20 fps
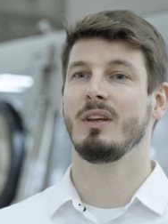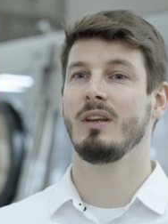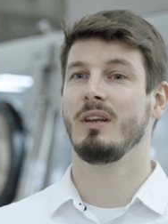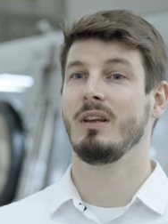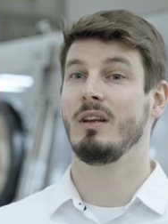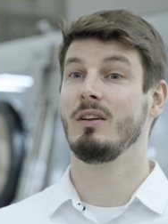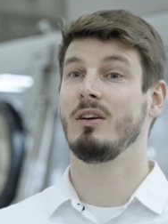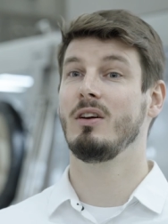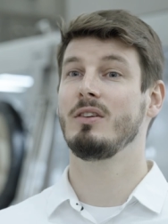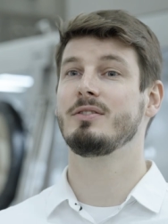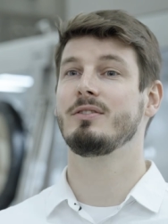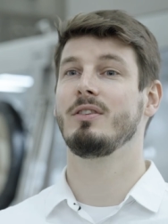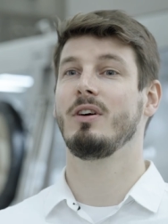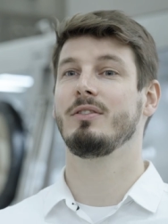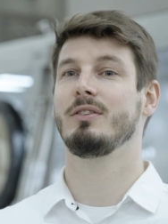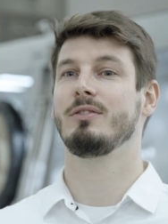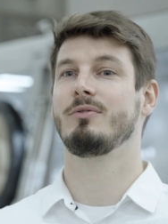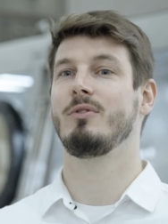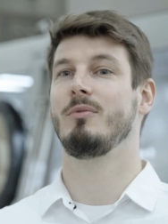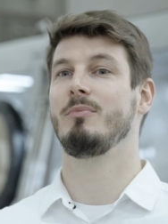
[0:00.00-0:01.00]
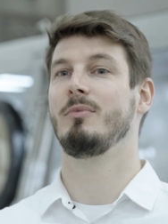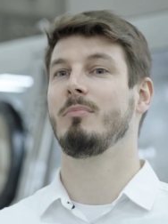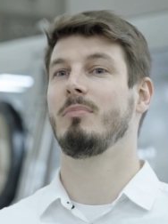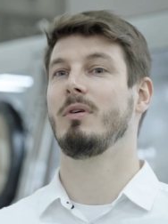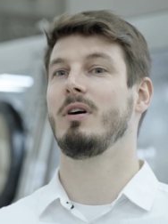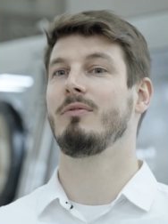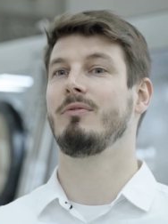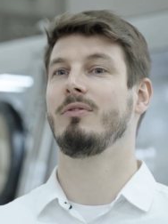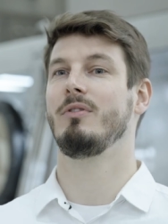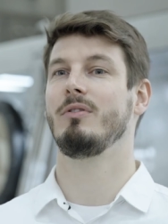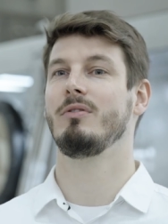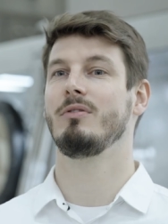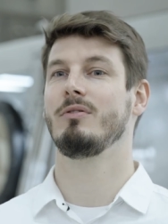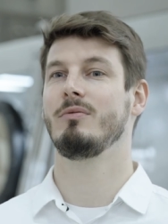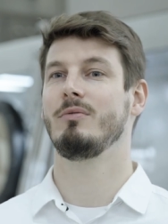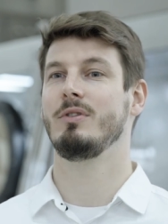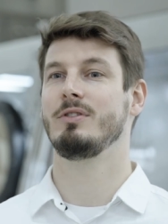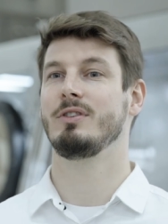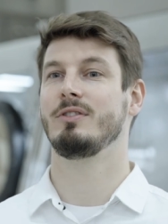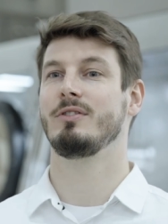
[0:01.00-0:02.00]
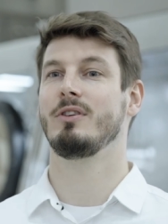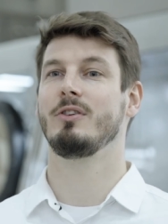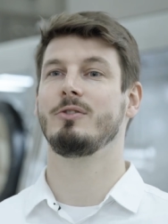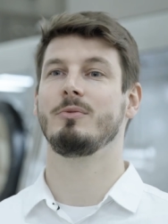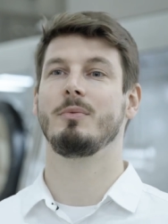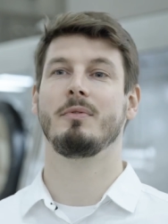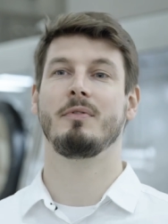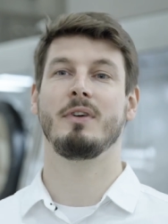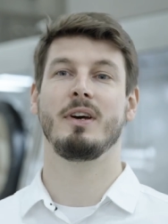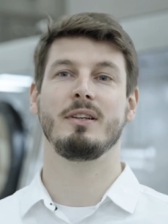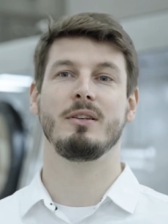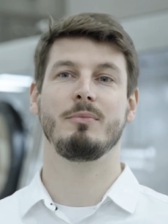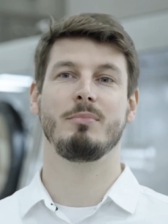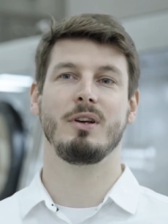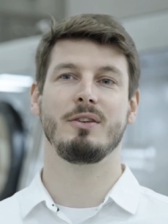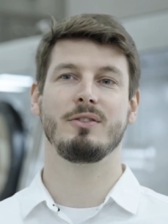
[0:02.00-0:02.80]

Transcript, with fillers: It all started from the buffer, which is also provided by